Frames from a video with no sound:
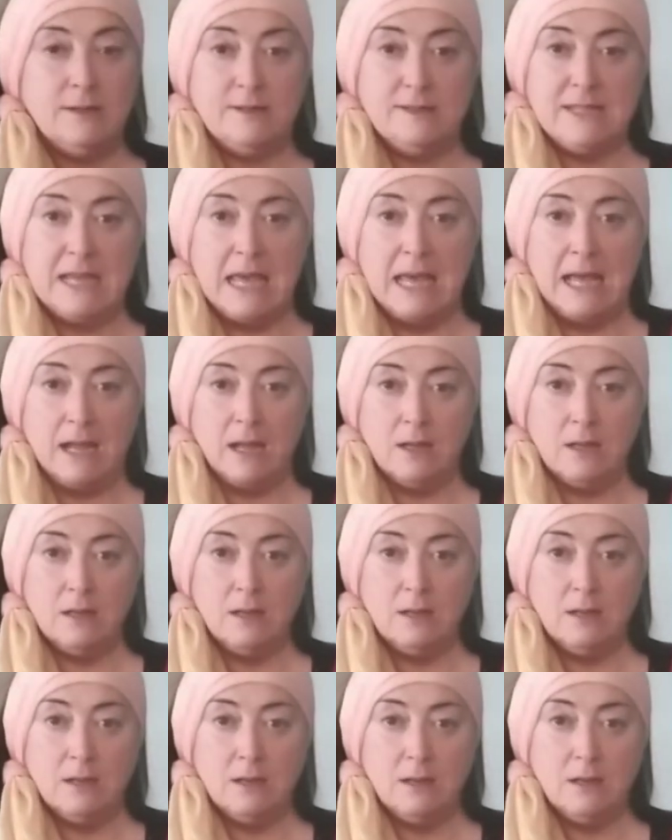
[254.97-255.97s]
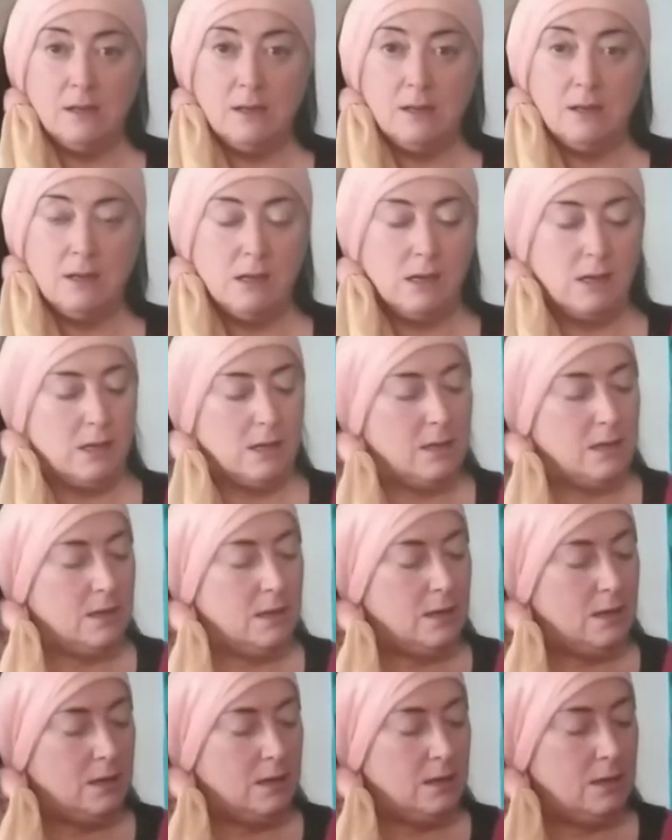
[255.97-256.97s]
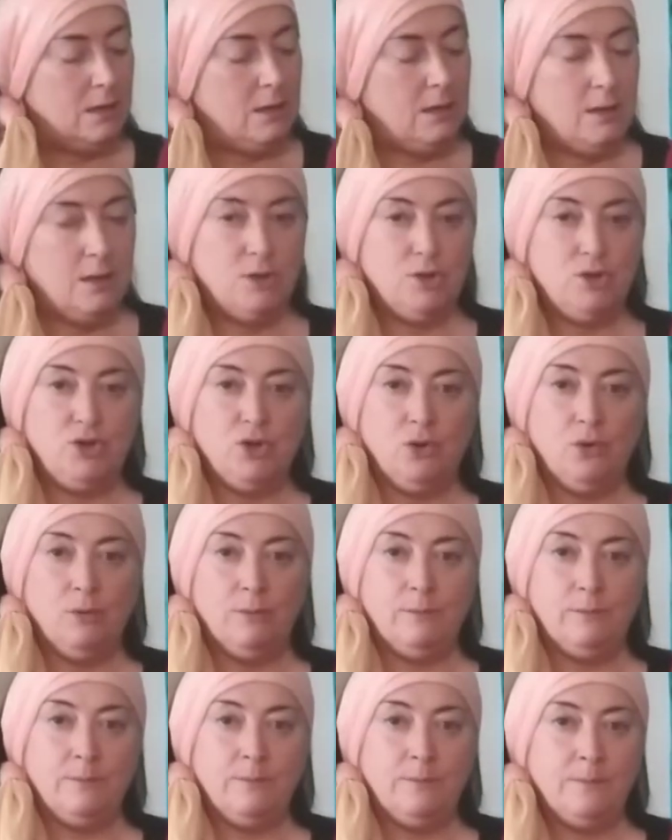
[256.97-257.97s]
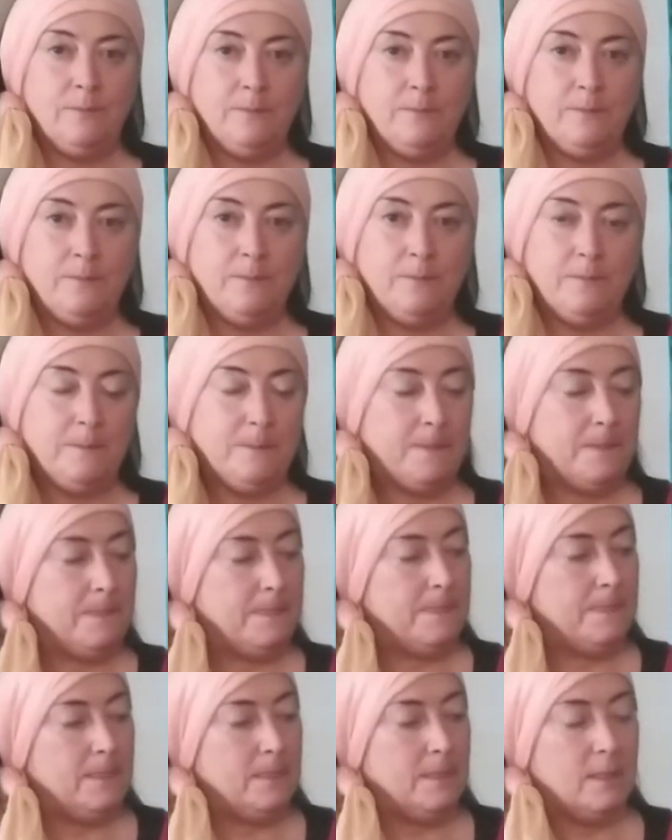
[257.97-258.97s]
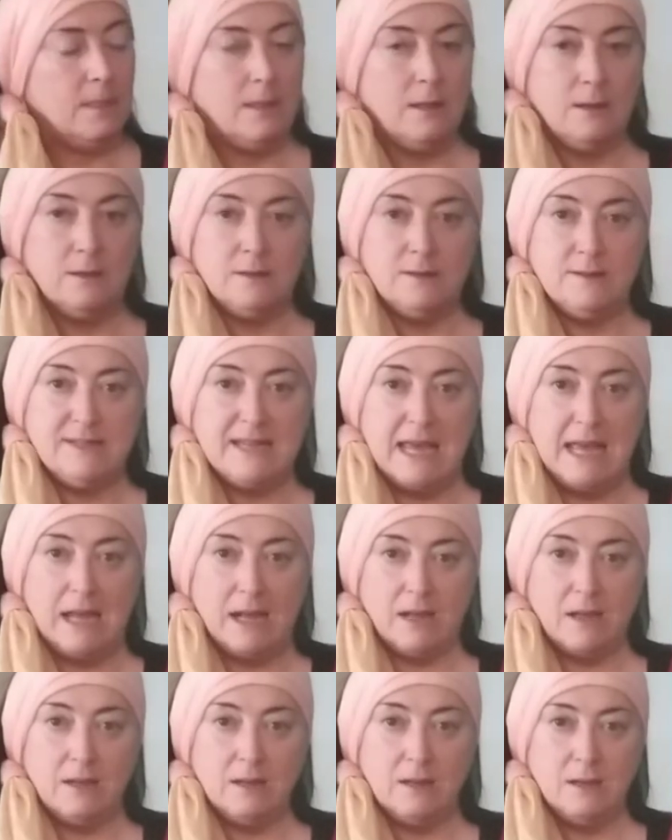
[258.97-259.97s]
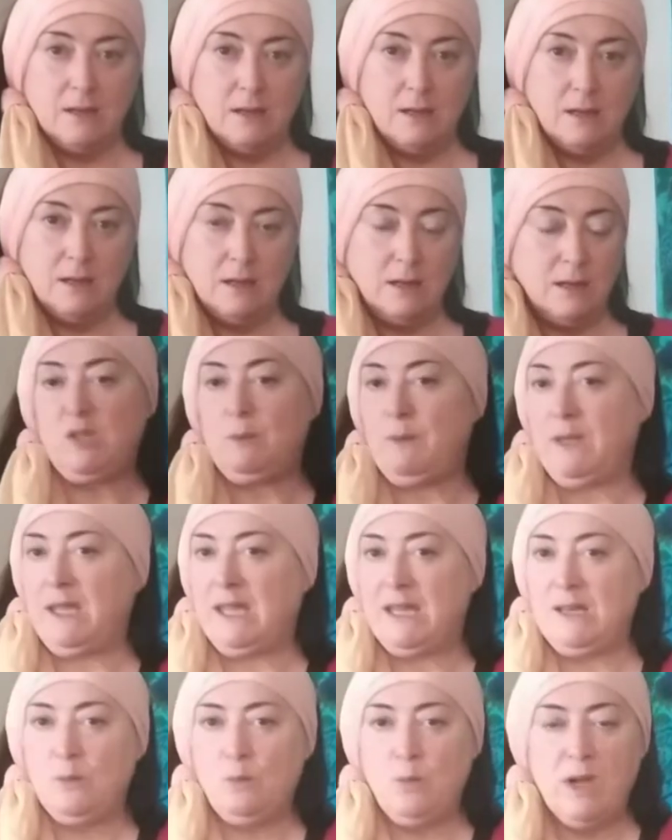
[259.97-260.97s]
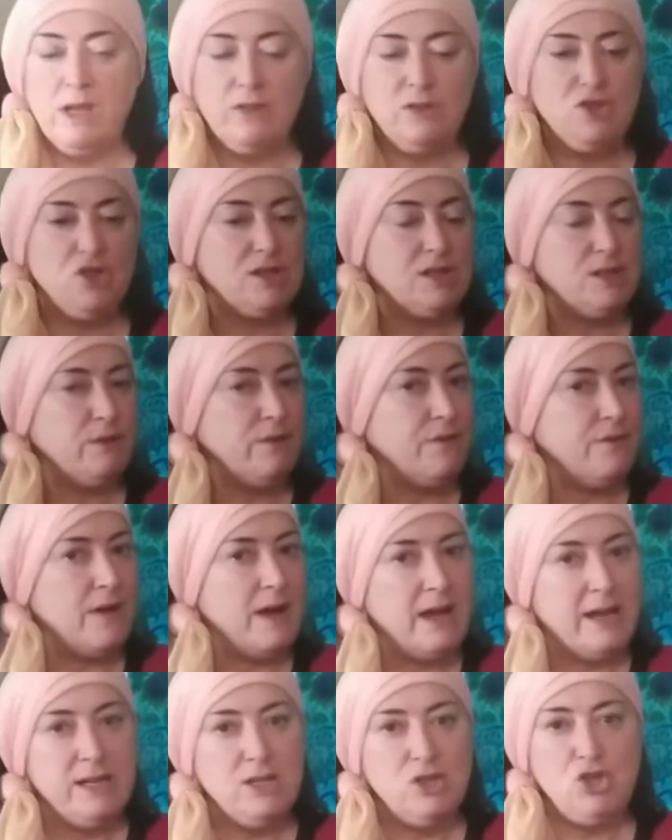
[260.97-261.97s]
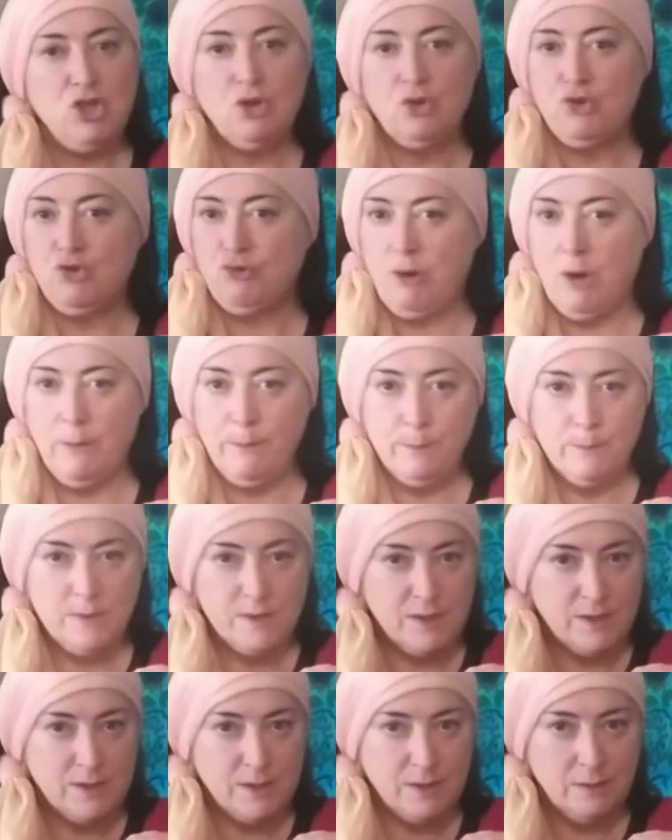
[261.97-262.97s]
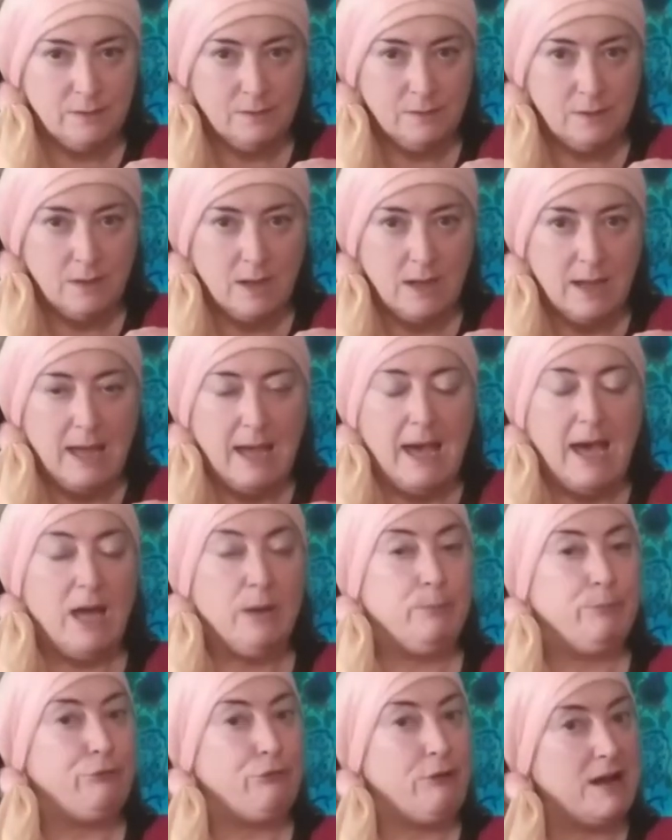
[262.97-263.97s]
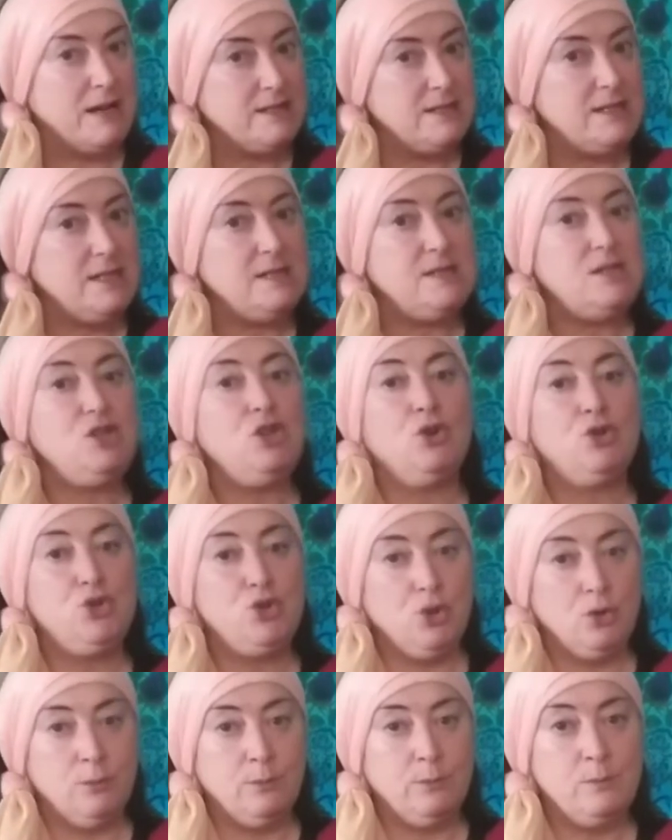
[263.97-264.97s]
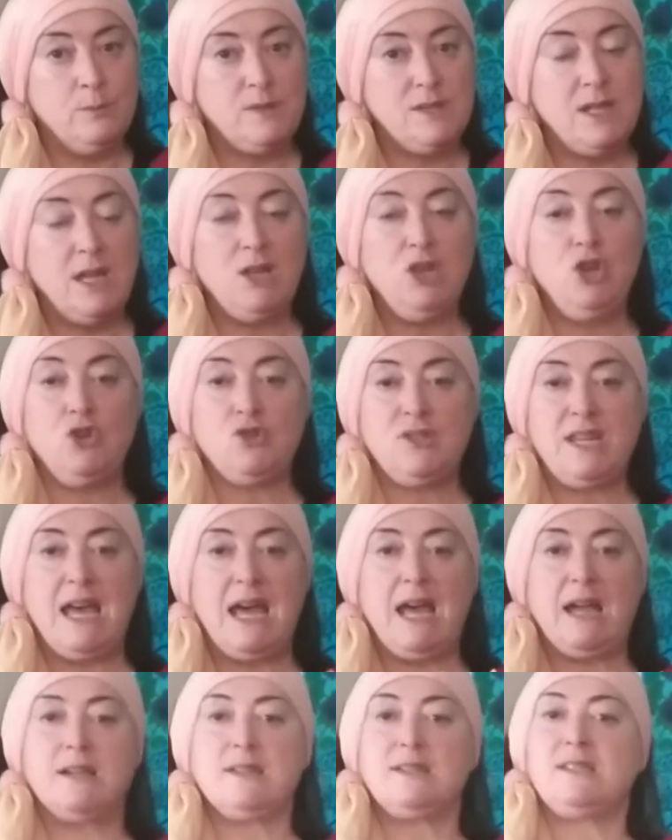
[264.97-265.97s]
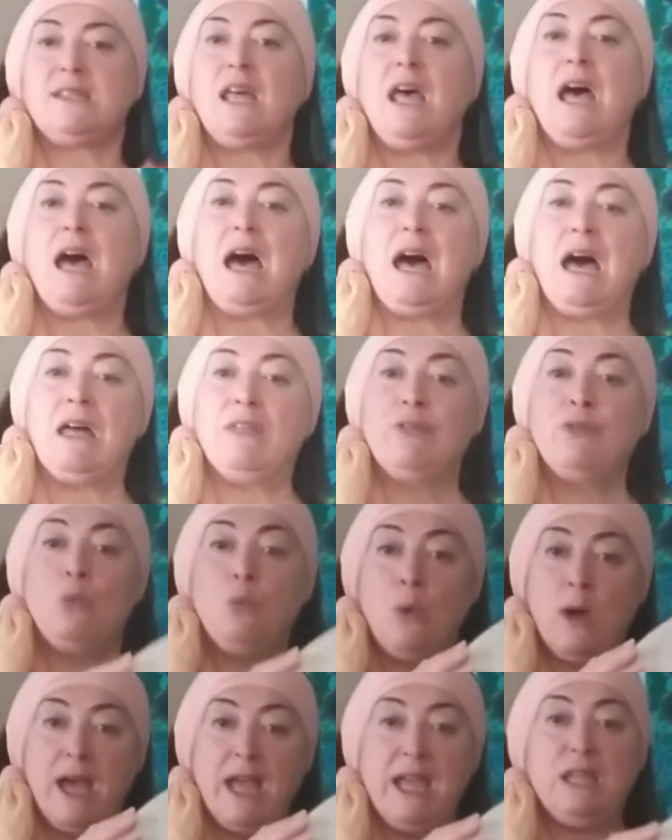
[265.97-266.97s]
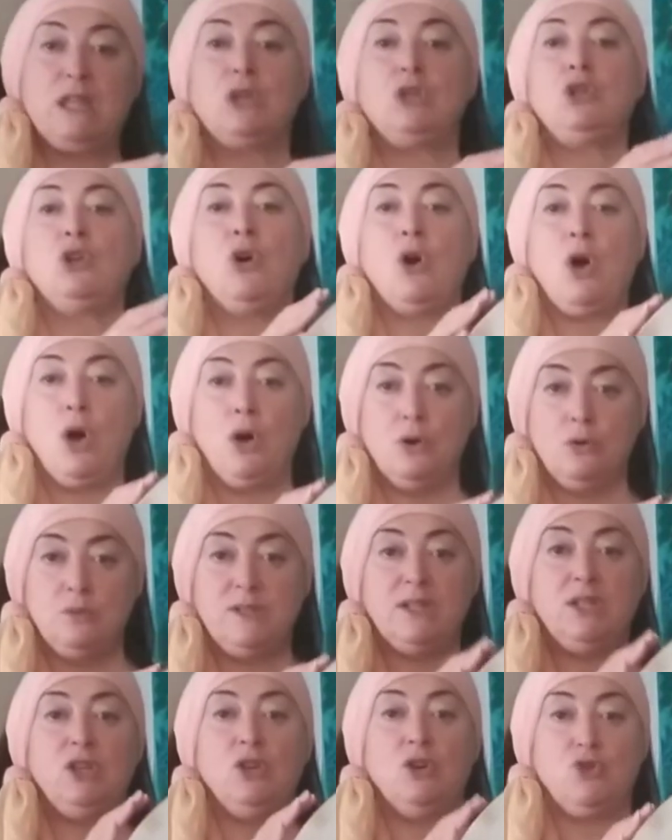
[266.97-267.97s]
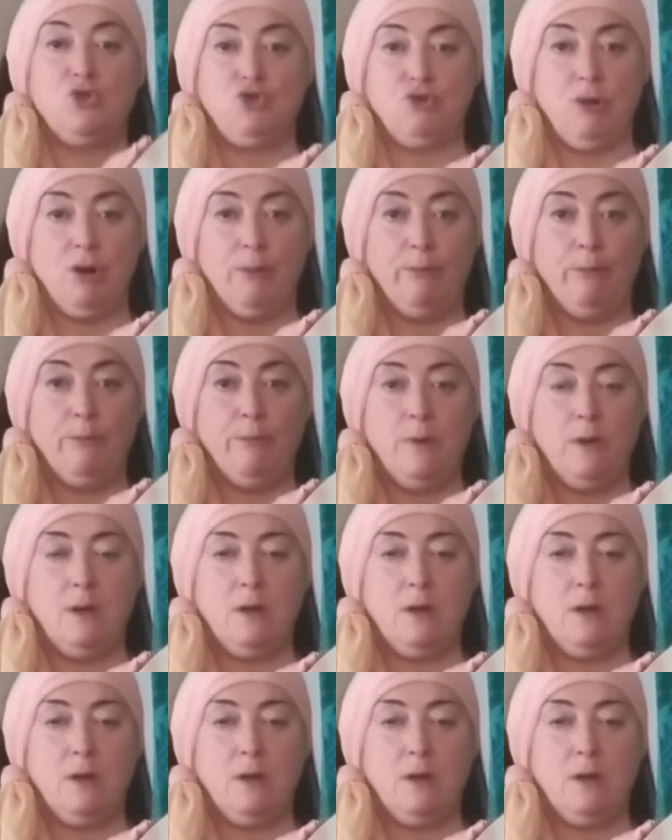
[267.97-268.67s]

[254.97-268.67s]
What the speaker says: tack, dum, tack. To begin with, just find your drums and practice your dums and your tacks and the way that you're holding your drum.